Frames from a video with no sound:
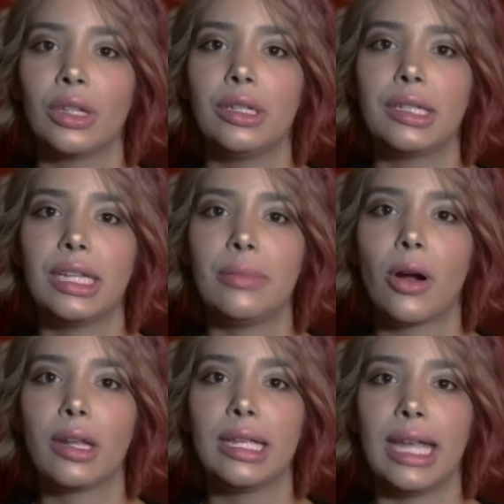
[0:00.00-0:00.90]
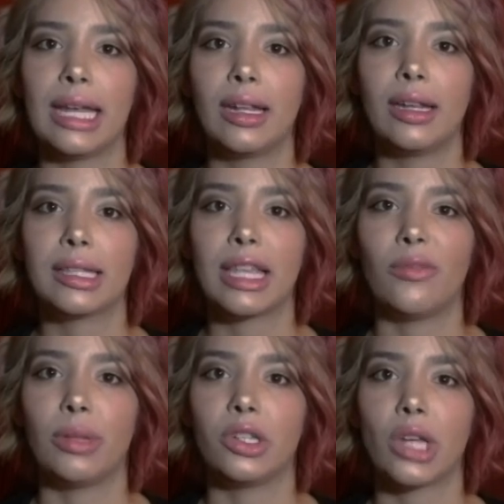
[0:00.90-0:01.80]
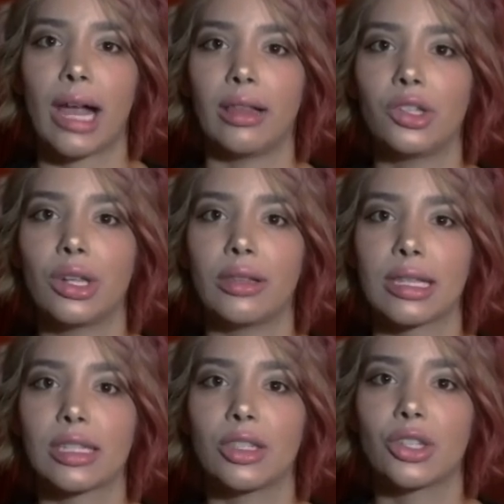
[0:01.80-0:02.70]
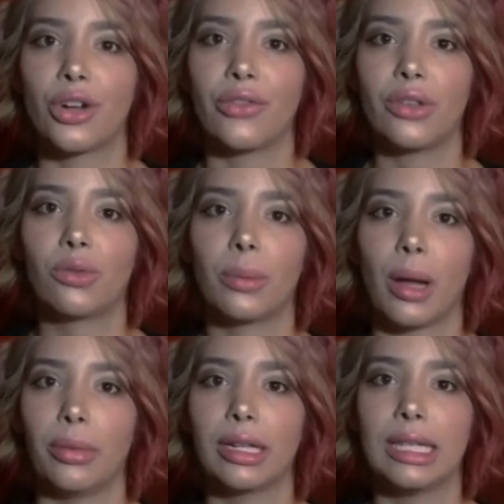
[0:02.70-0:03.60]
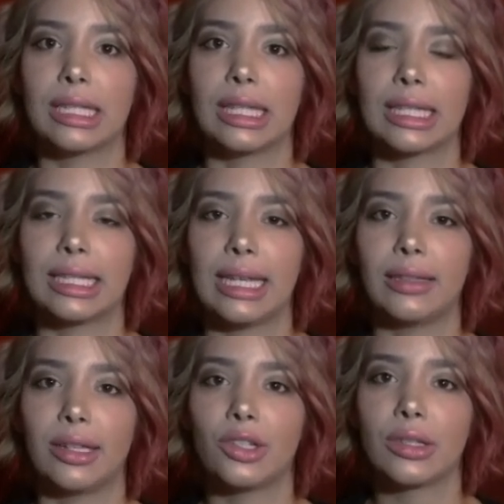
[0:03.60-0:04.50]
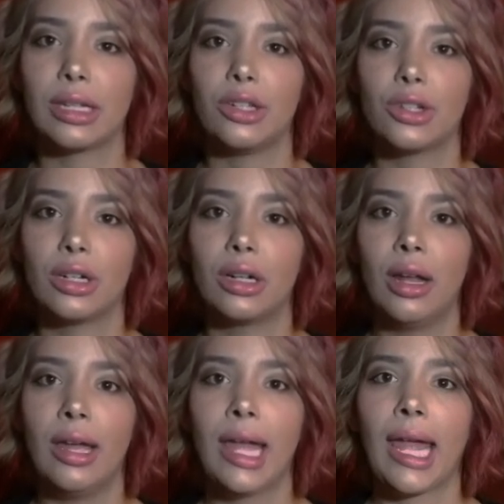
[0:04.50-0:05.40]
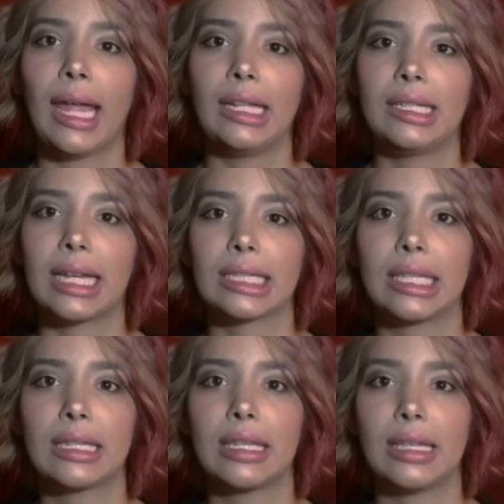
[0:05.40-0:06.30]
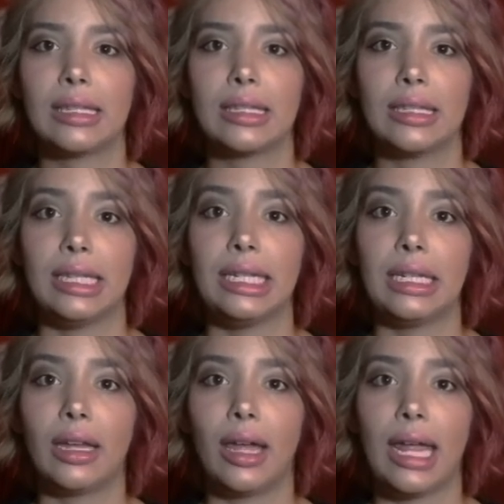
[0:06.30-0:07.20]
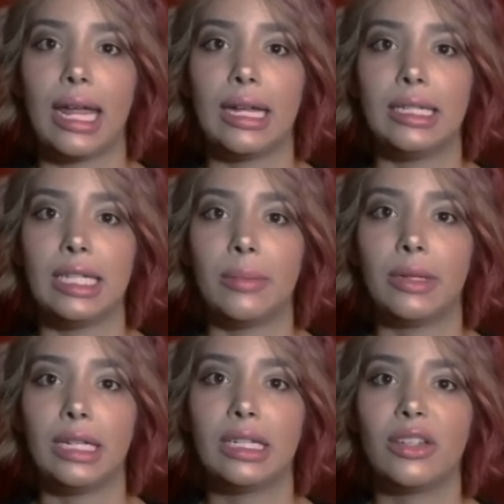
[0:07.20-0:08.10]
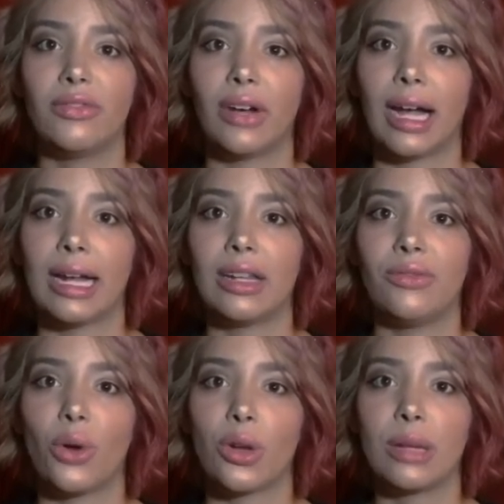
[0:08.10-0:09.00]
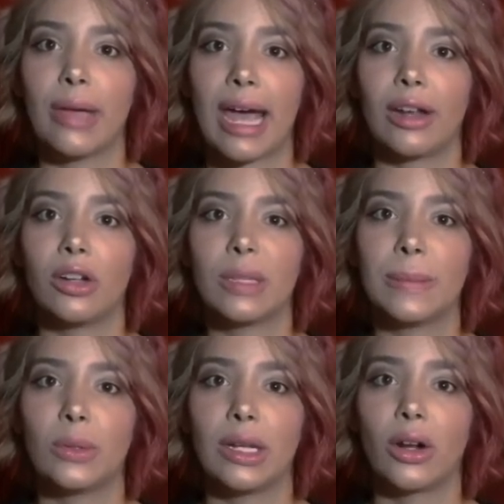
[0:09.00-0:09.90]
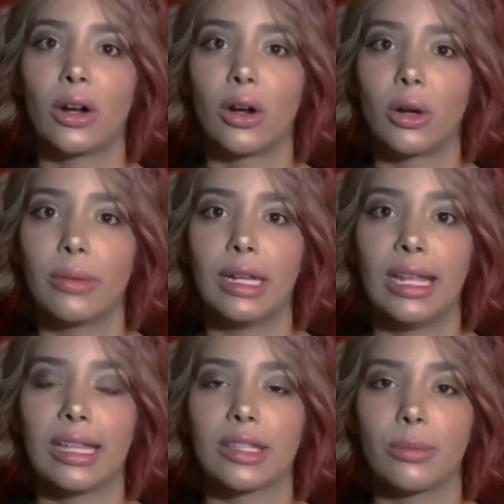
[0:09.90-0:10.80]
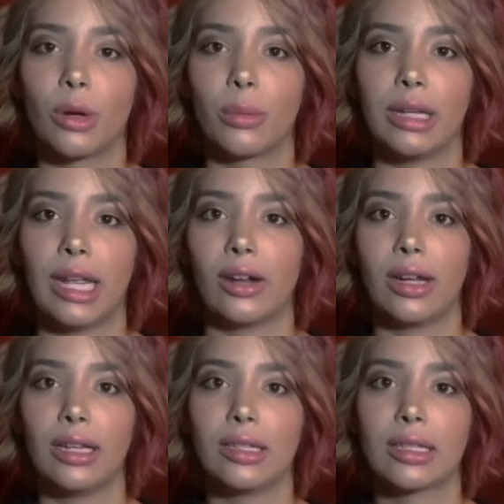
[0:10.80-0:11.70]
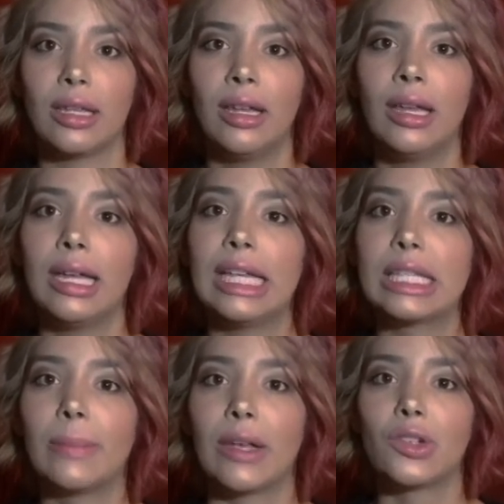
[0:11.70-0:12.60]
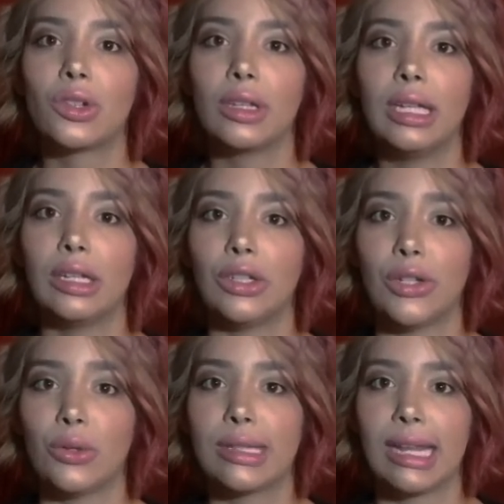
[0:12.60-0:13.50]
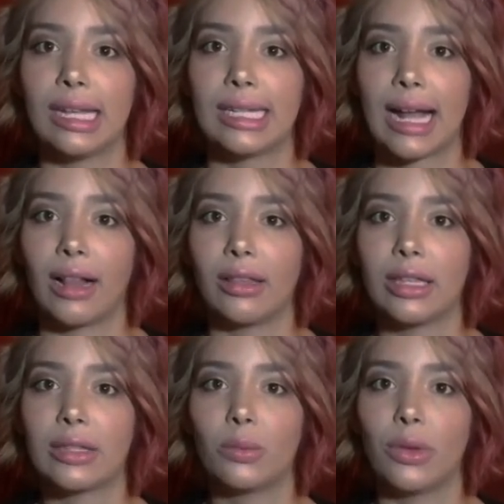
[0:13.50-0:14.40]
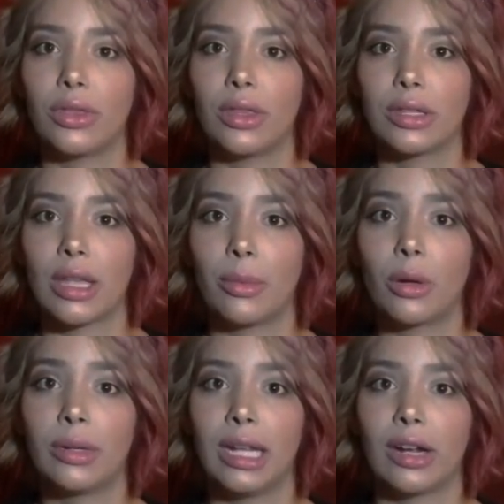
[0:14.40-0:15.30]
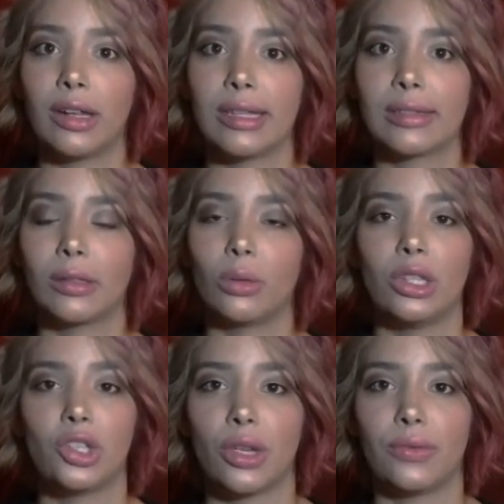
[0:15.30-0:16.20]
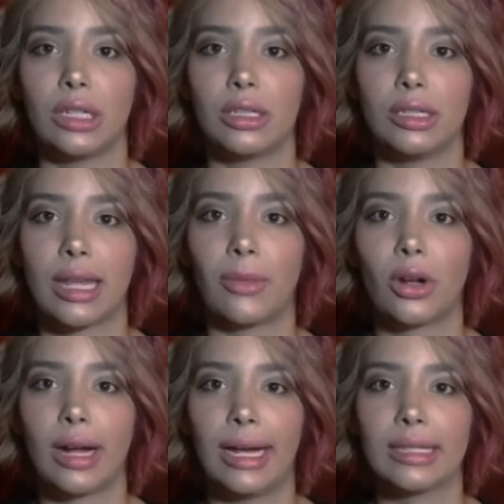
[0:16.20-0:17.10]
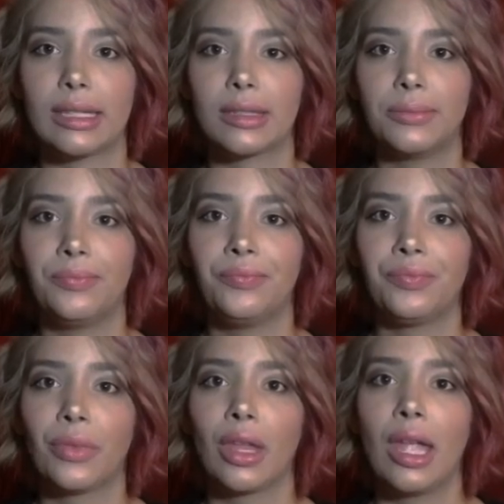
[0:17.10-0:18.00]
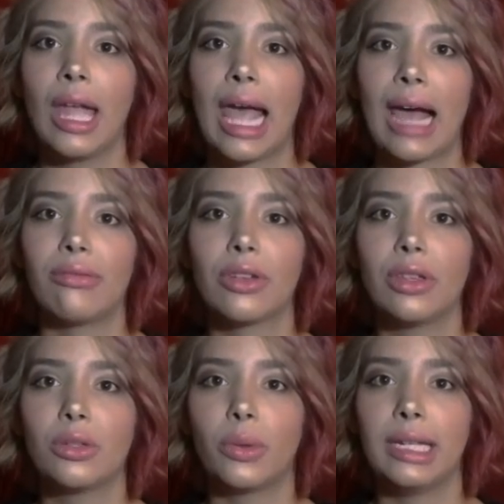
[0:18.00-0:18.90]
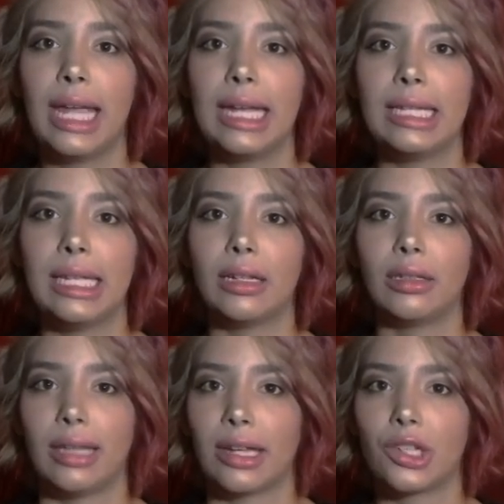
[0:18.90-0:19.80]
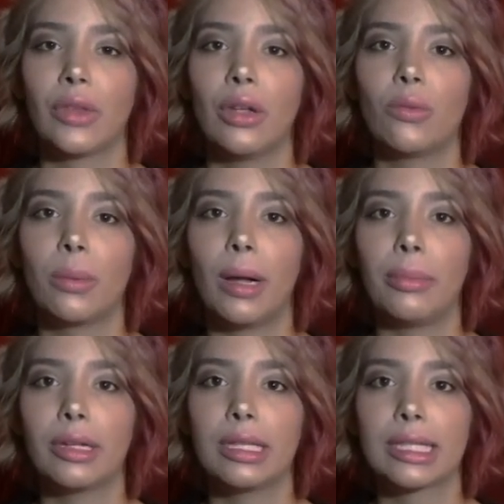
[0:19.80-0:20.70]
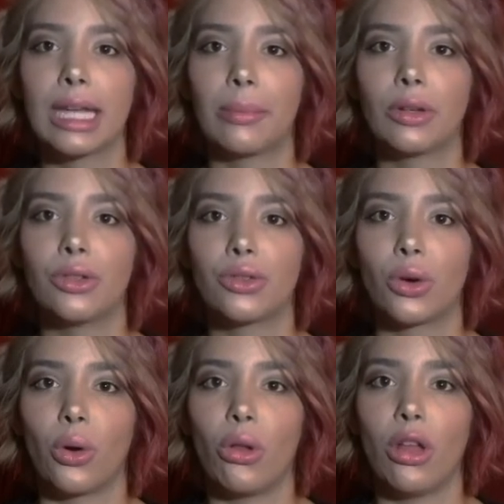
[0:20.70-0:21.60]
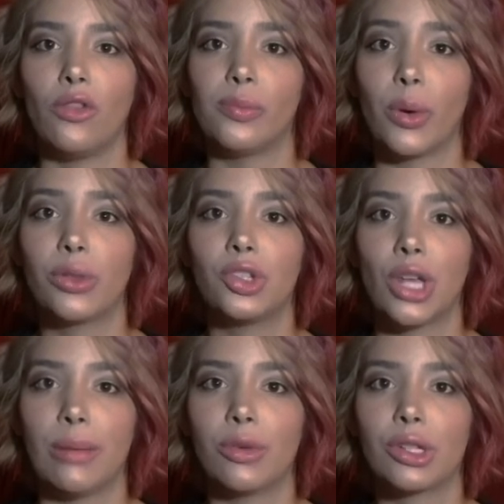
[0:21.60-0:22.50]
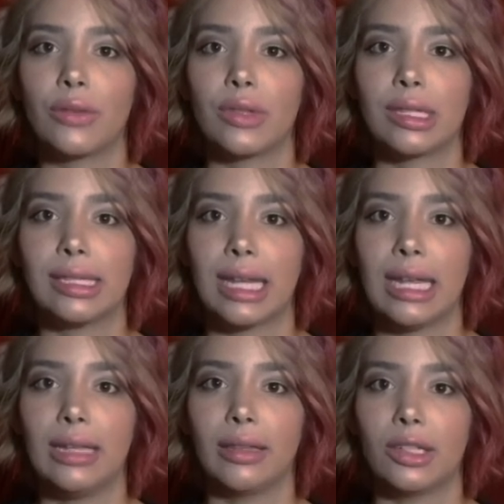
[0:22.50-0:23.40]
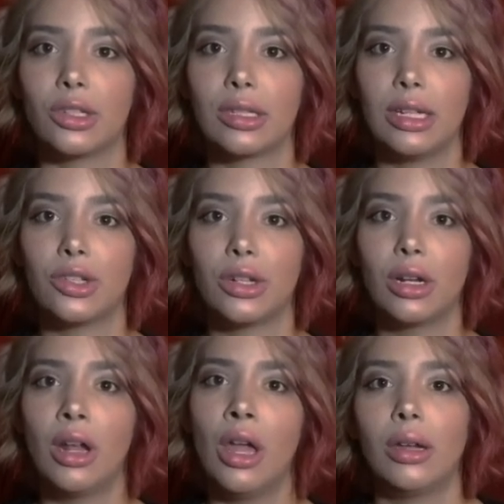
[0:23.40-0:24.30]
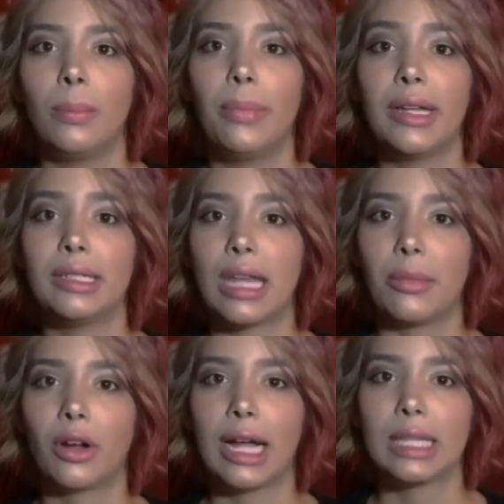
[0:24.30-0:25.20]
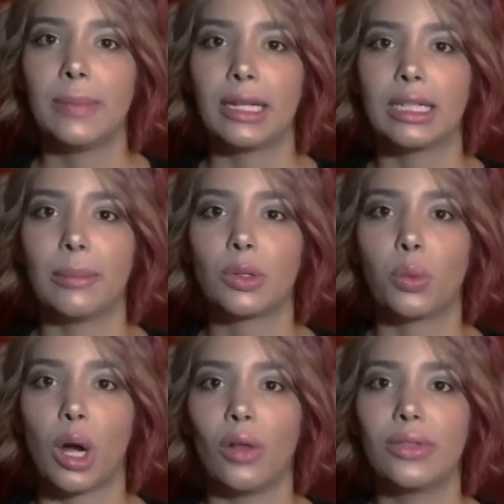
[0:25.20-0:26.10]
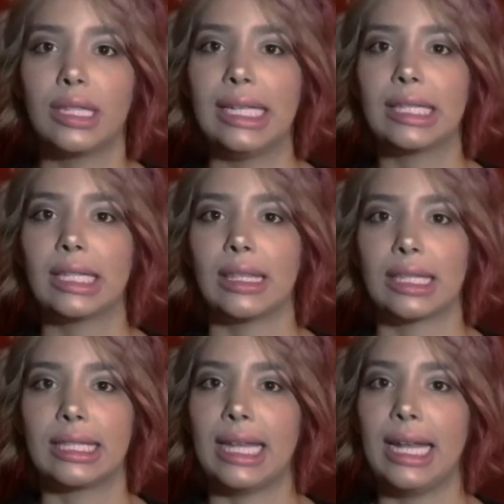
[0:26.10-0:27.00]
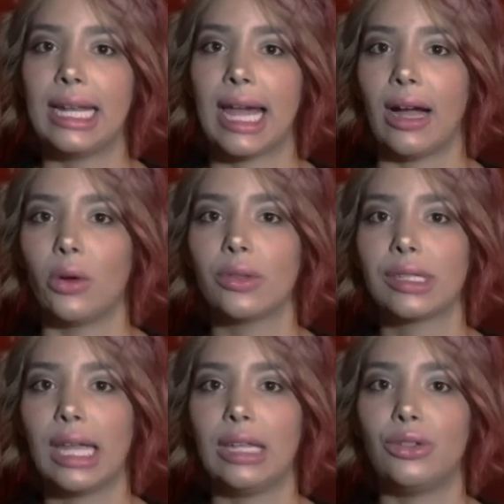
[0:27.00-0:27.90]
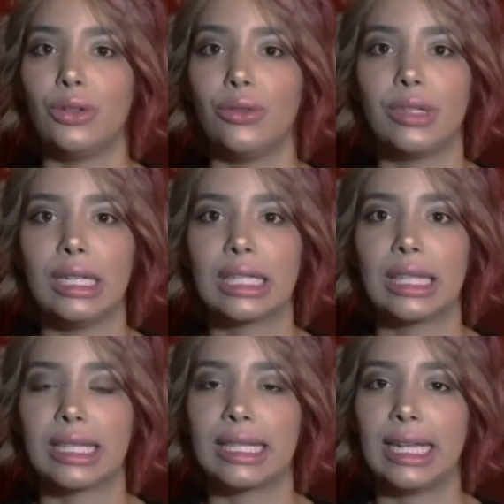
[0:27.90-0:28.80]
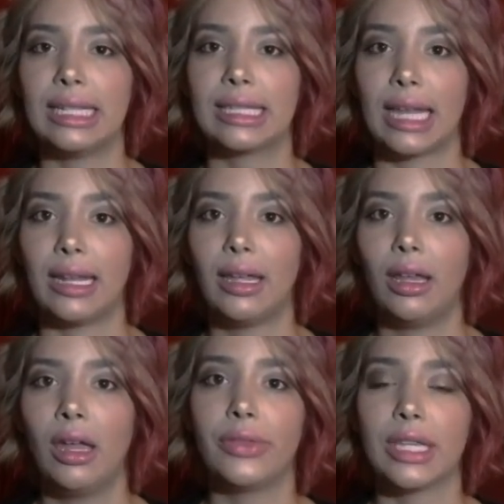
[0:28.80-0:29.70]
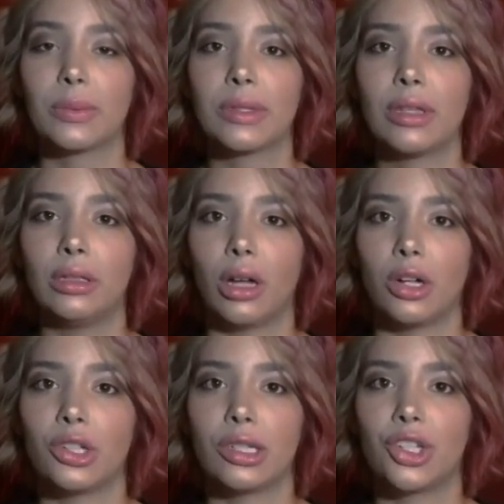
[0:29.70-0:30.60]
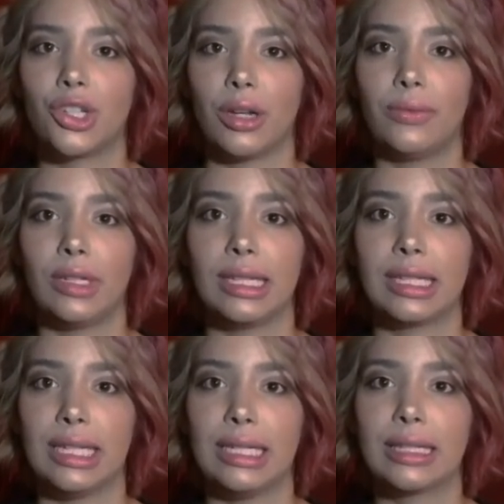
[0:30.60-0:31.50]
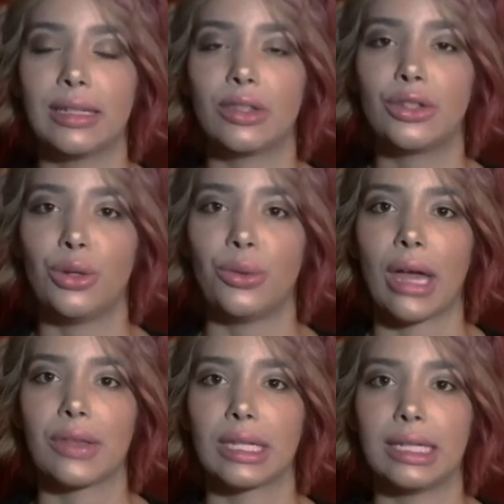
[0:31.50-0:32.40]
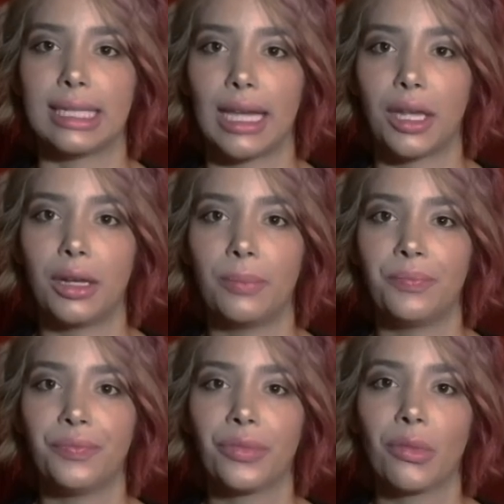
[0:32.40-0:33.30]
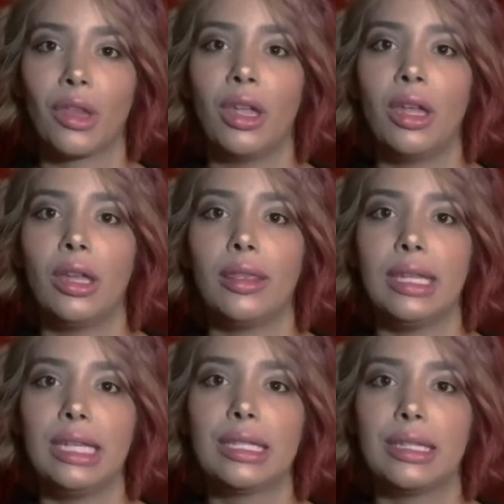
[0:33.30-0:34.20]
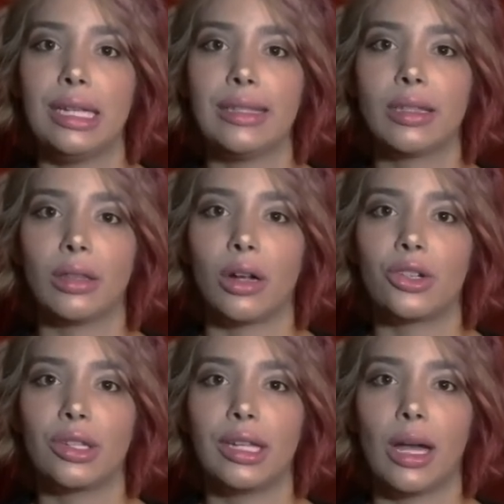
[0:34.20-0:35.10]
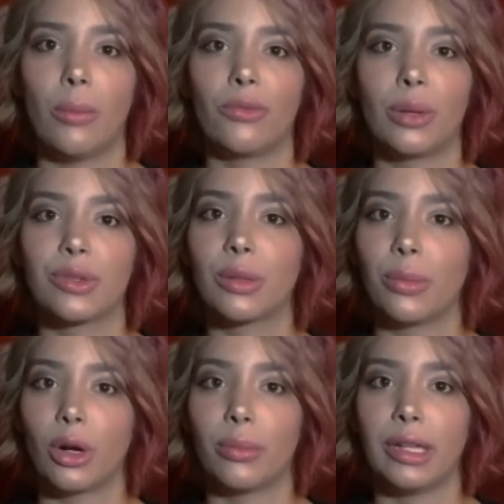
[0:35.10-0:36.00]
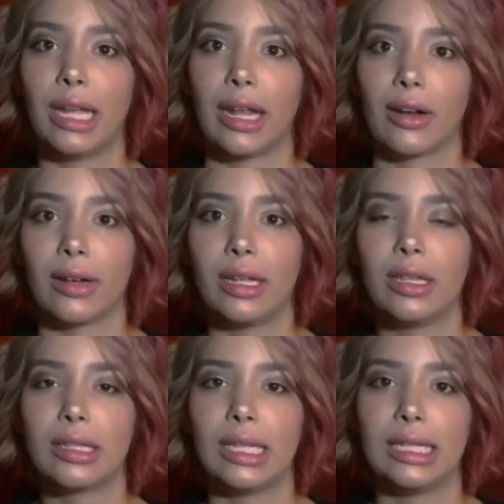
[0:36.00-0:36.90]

Tea Party candidates have been challenging less conservative Republicans in the state legislature, and Texas has seen a deepening divide in voting patterns between urban and suburban areas. especially in Houston and Dallas, with the suburban areas slowly shifting to Democrats. After the 2018 election, Republicans kept control of both chambers of the state legislature, but Democrats picked up 12 seats in the state House and 2 seats in the state Senate. This was the largest shift in seats since 2010. These seats largely come from suburban areas in